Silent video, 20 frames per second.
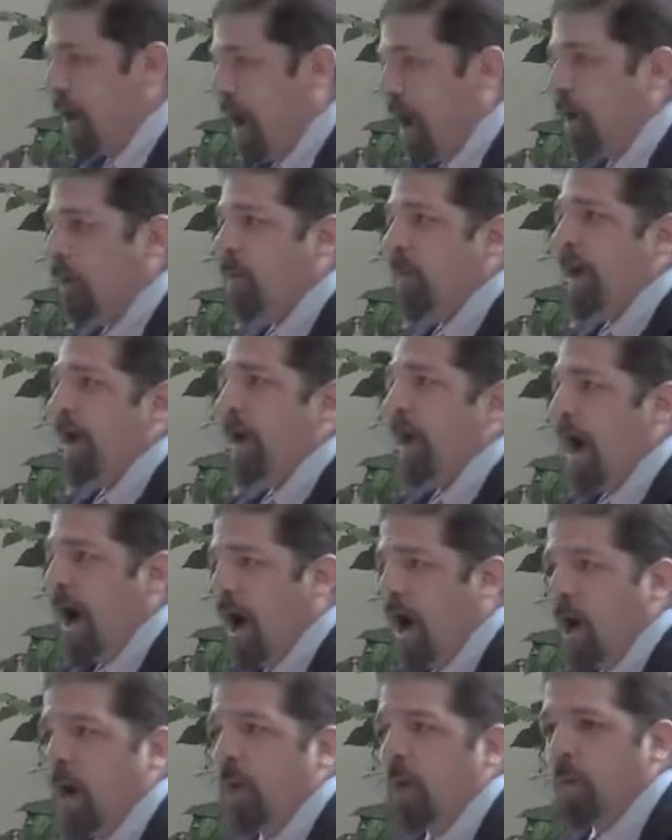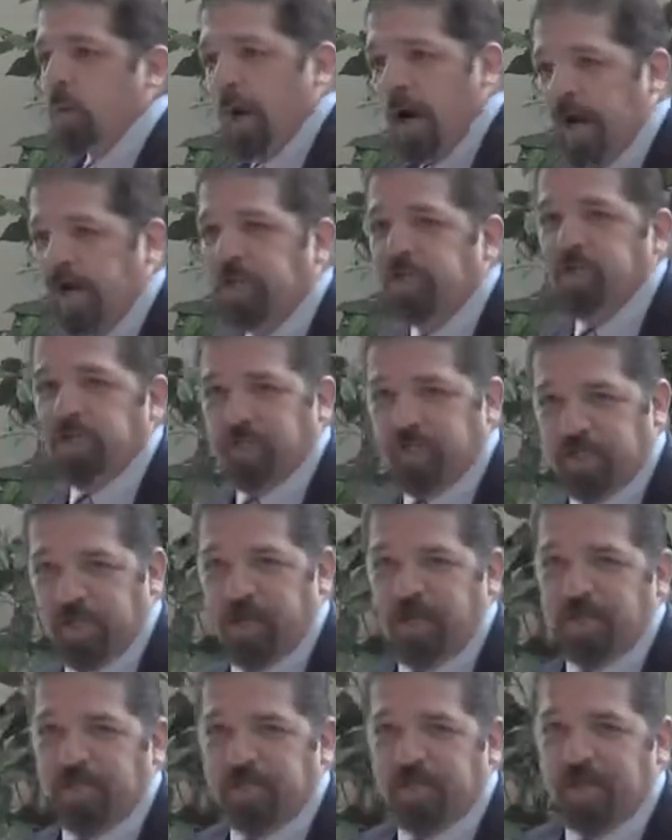Yahweh, our
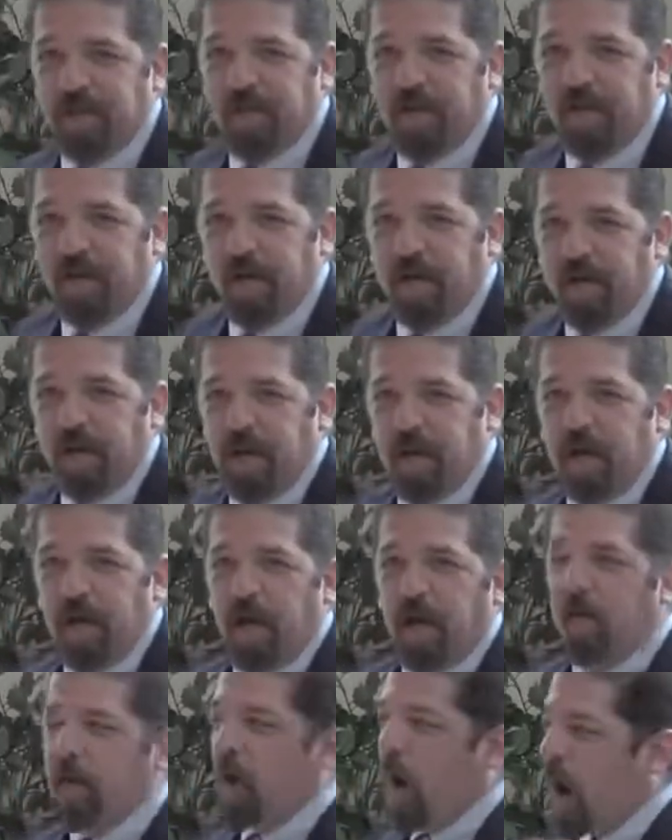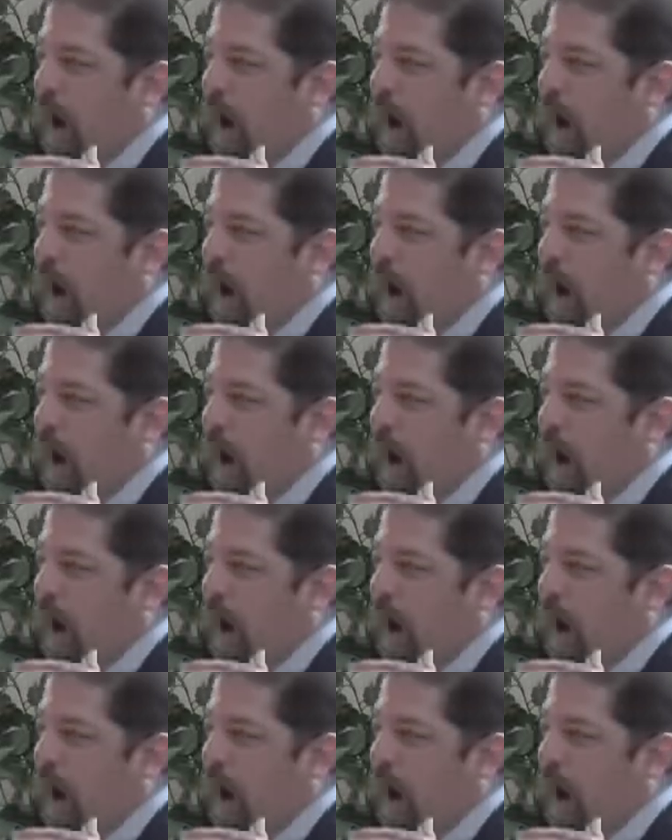righteousness. Okay? The